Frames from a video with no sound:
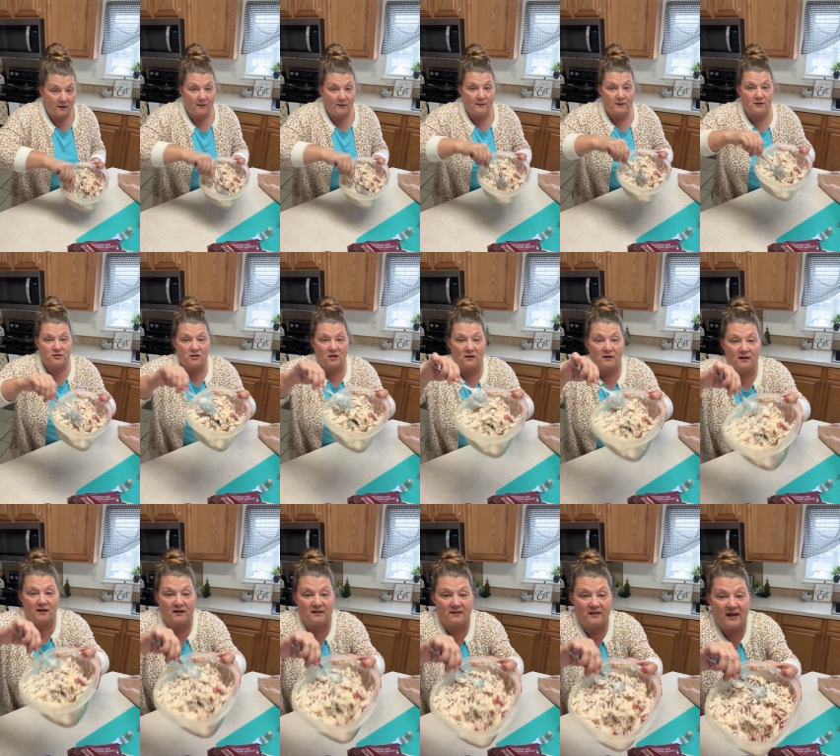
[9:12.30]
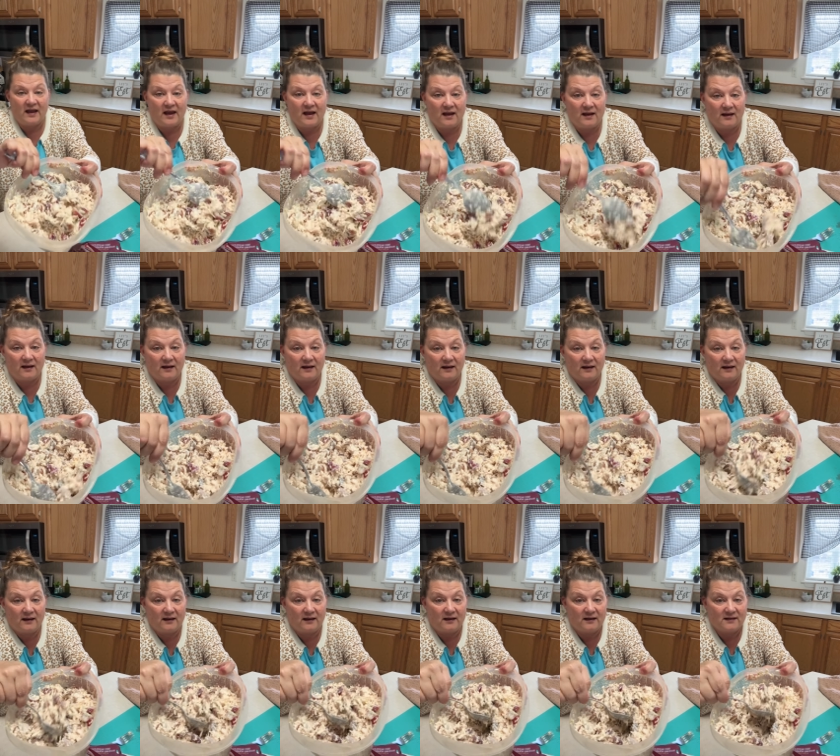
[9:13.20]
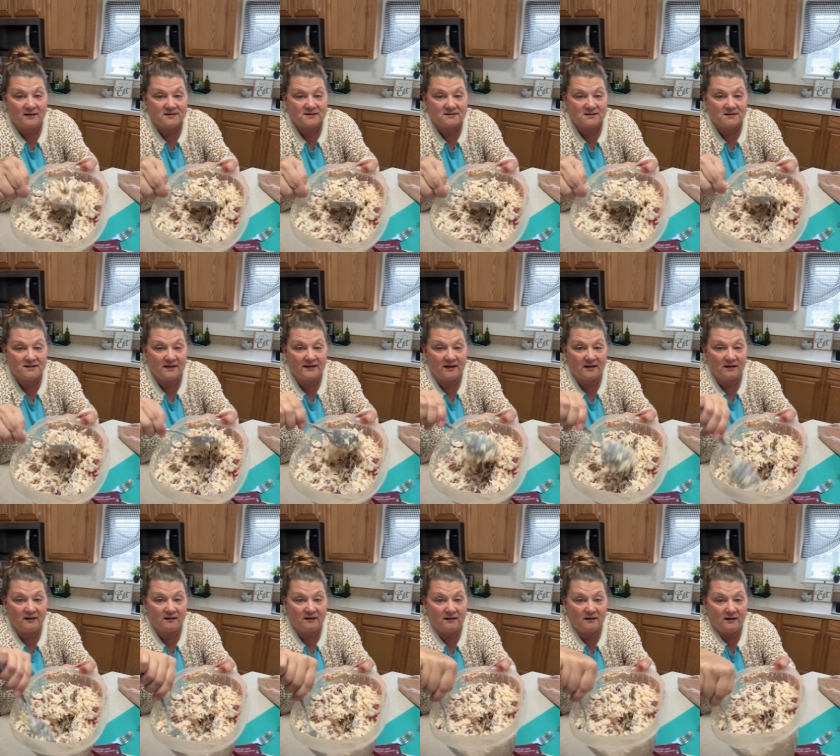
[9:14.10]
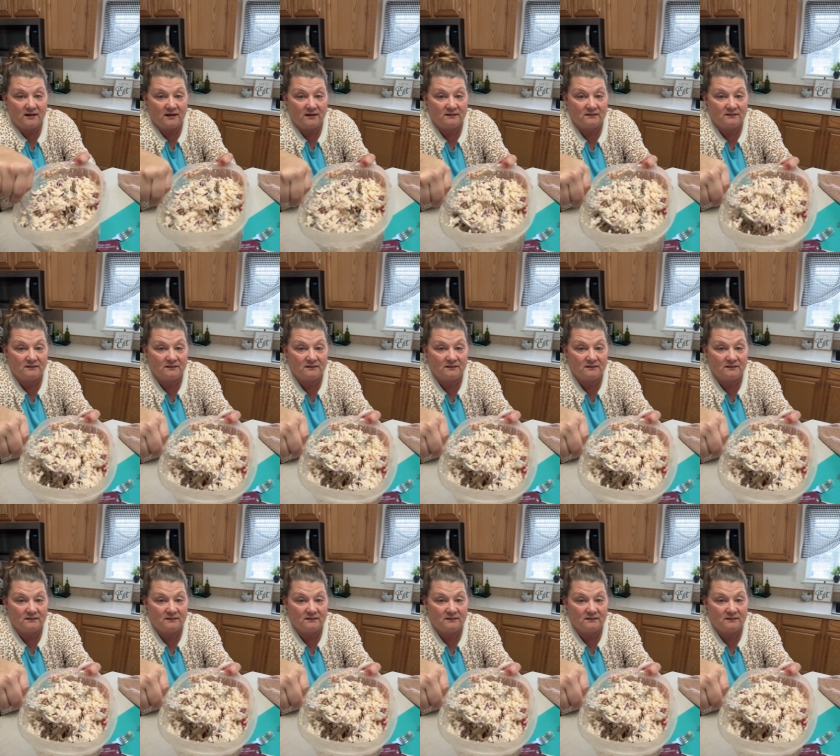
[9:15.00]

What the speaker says: Want y'all look at that? See, doesn't that look good?